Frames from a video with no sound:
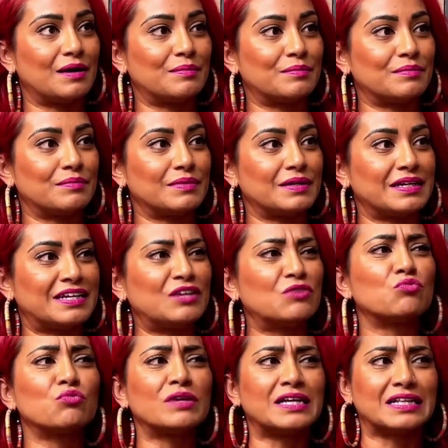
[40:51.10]
he
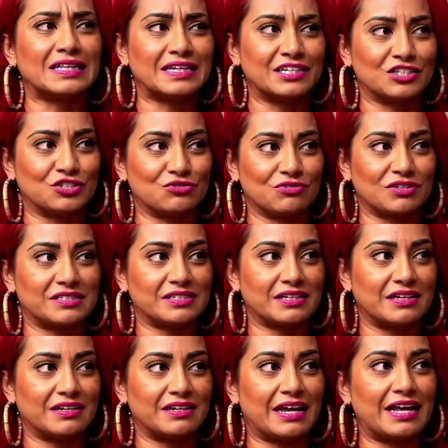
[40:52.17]
really enjoys it.
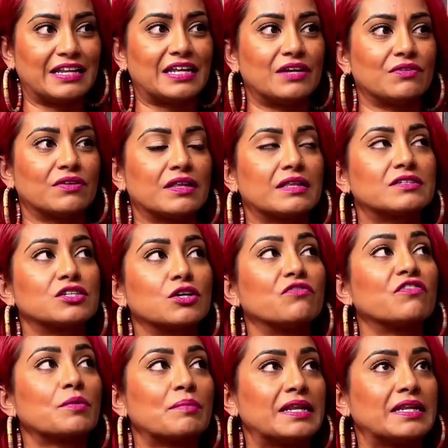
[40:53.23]
And so for
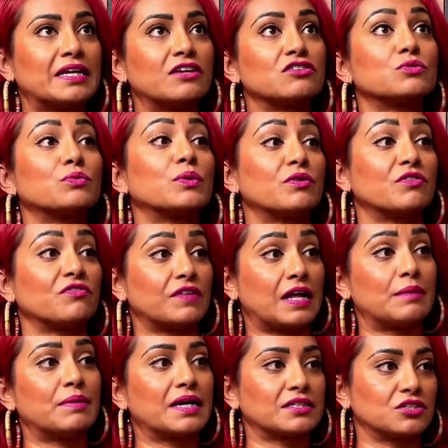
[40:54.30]
many years, we would fly
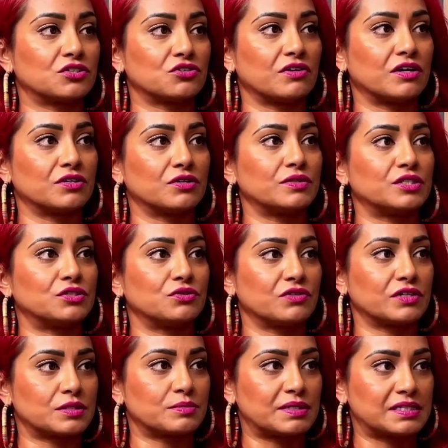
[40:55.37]
back to Toronto and do
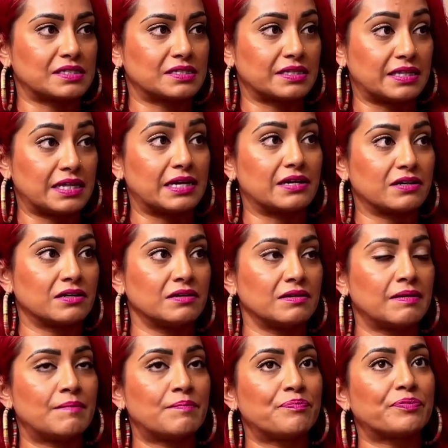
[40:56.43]
Christmas there
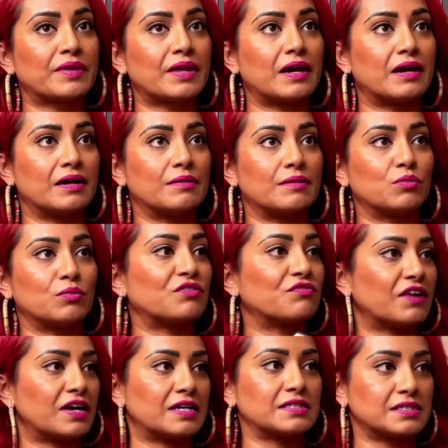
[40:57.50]
with
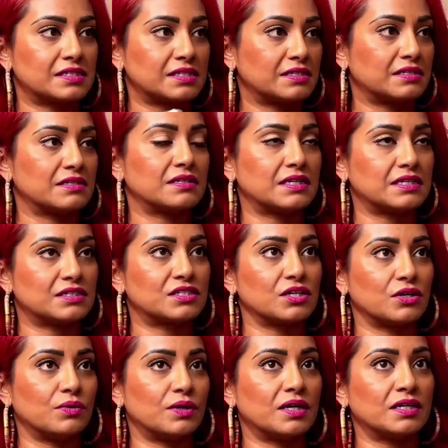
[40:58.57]
friends and so
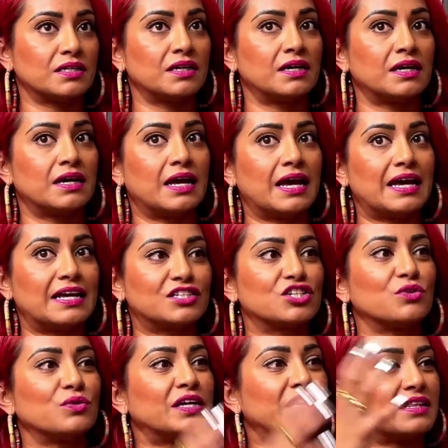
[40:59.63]
on. And so he like